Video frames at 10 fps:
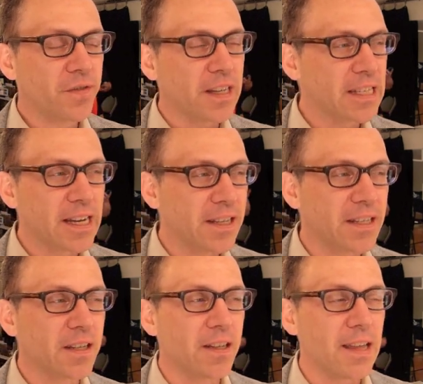fuzzy
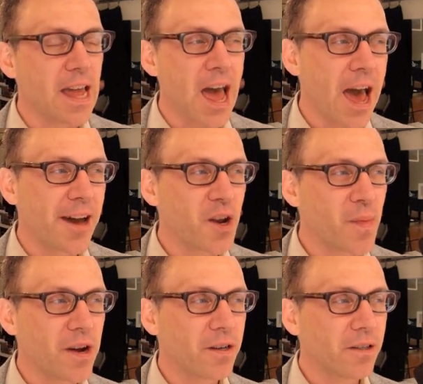idea that they had
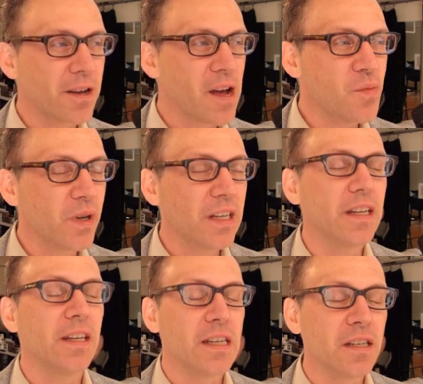about
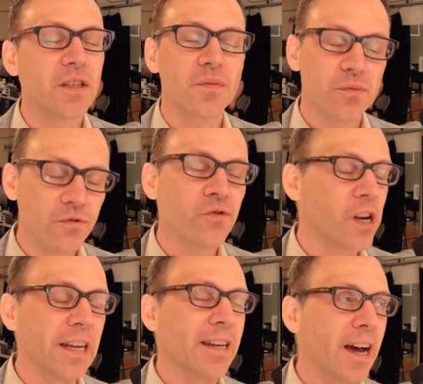Emily is
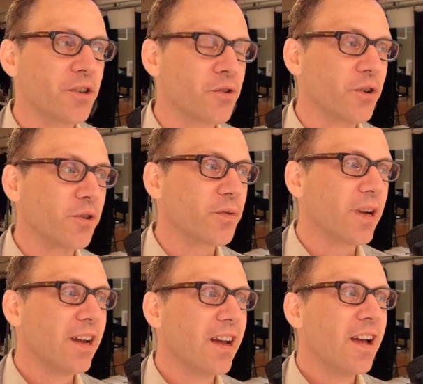really not true.
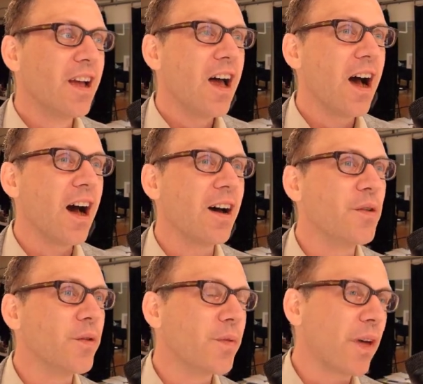
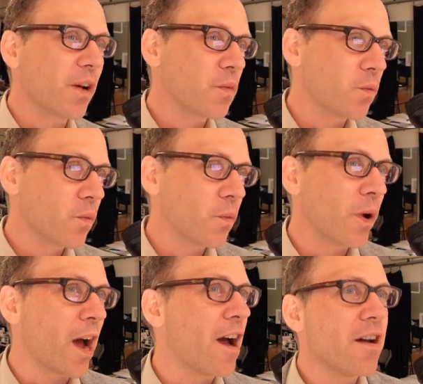I think
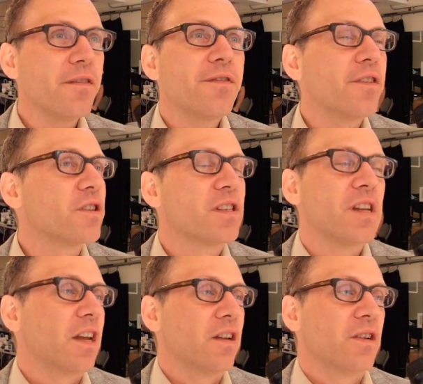when I first
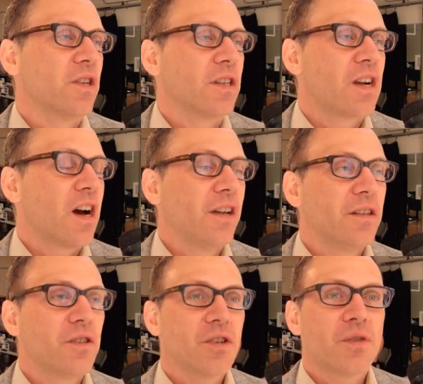studied her in
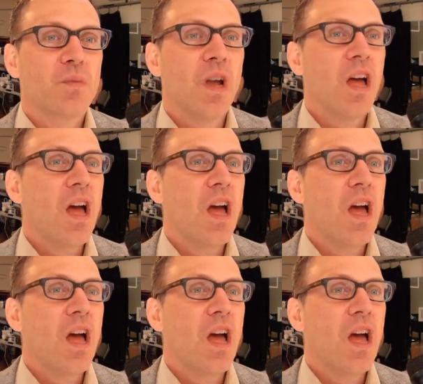college,